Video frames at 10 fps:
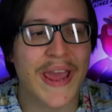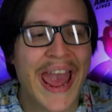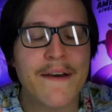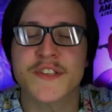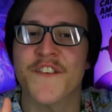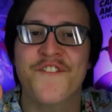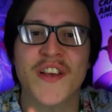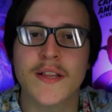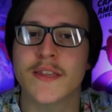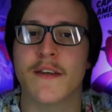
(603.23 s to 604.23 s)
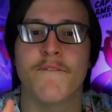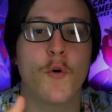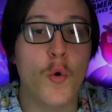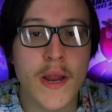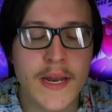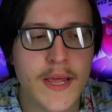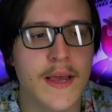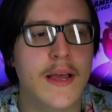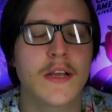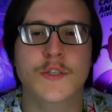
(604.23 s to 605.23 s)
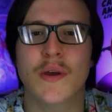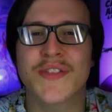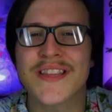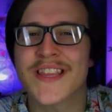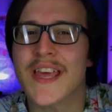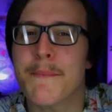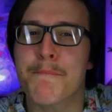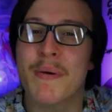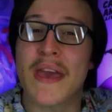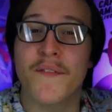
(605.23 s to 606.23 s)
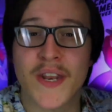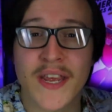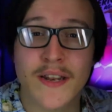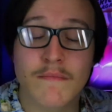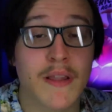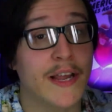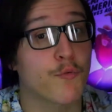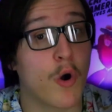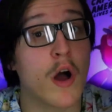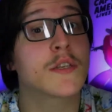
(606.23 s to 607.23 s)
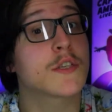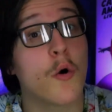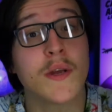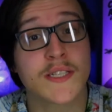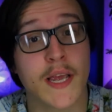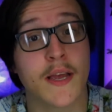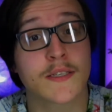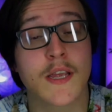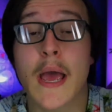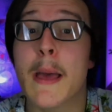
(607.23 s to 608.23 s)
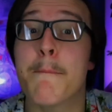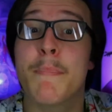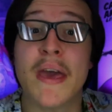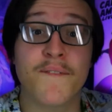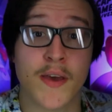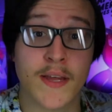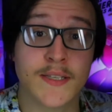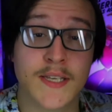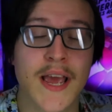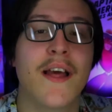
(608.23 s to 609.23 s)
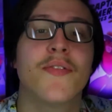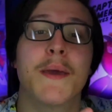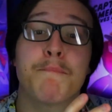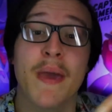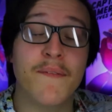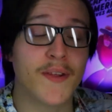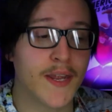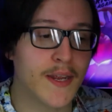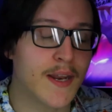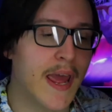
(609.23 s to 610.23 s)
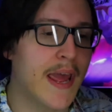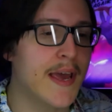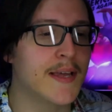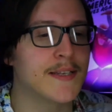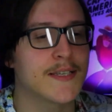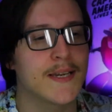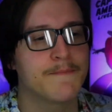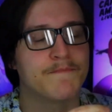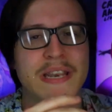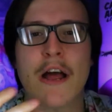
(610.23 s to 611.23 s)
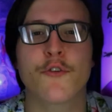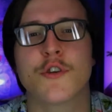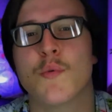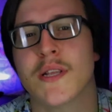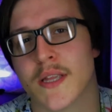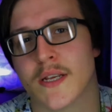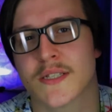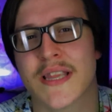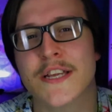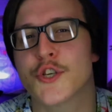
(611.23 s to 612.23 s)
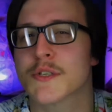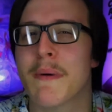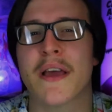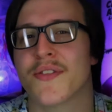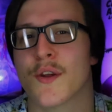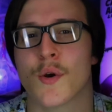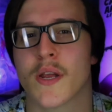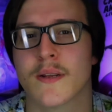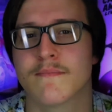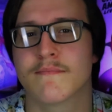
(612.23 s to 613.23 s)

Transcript: We have to fill in the void. So I think that they pivoted, like Ross always says, pivot. They pivoted, and now they're doing this. That's just my theory.